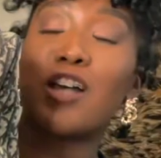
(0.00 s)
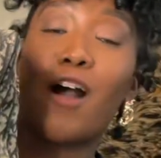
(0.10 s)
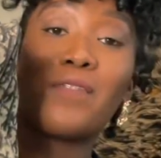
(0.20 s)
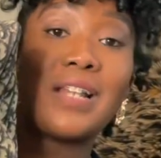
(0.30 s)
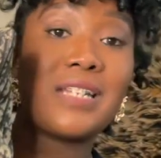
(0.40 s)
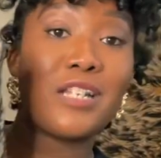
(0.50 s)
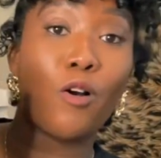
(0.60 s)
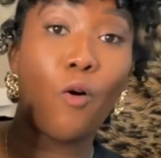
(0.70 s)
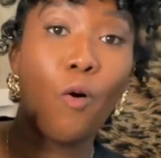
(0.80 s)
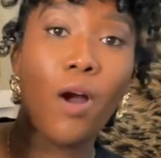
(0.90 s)
called the
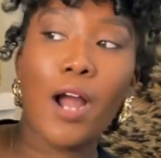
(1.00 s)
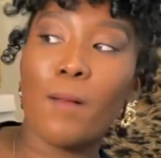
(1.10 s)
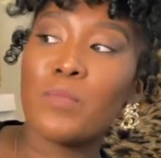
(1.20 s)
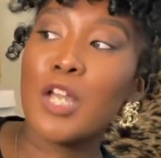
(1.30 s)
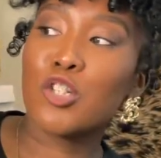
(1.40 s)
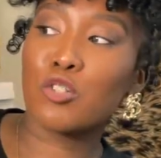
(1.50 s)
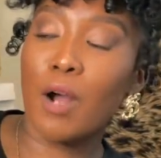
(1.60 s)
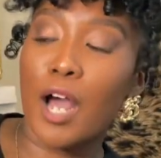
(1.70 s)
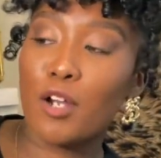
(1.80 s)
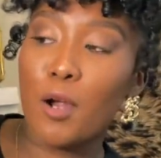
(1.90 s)
Dior
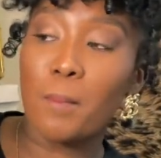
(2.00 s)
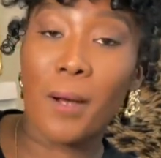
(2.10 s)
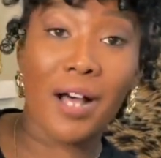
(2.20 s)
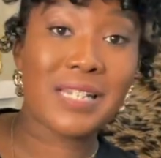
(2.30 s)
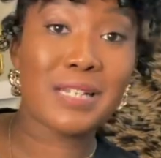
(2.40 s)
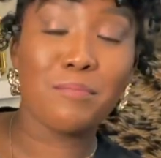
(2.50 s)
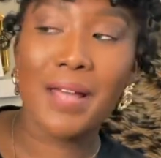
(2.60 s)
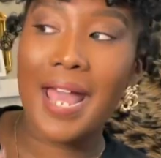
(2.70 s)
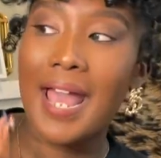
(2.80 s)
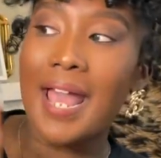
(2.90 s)
Trotter Boston
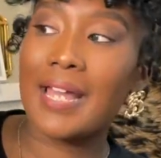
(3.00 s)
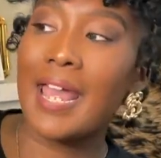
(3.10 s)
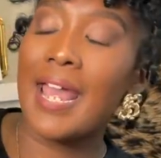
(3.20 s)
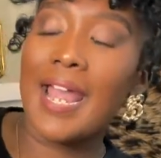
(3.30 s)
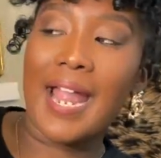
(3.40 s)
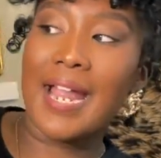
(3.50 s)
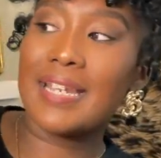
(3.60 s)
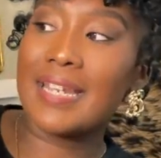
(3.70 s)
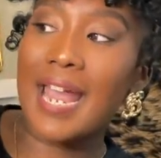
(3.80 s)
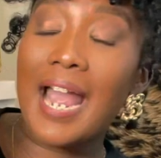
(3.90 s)
bag.
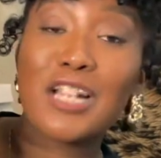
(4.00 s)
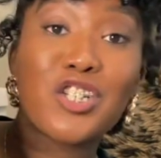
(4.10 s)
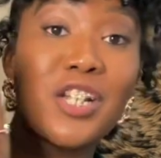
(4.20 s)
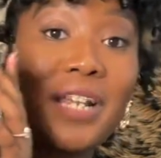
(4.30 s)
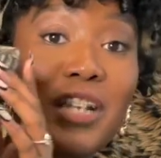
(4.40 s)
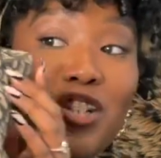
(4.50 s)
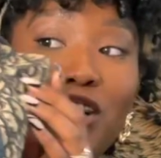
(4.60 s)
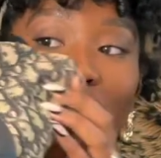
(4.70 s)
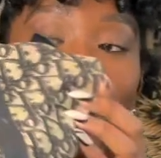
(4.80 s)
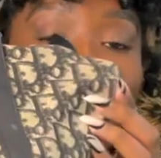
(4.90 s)
And yeah, she is just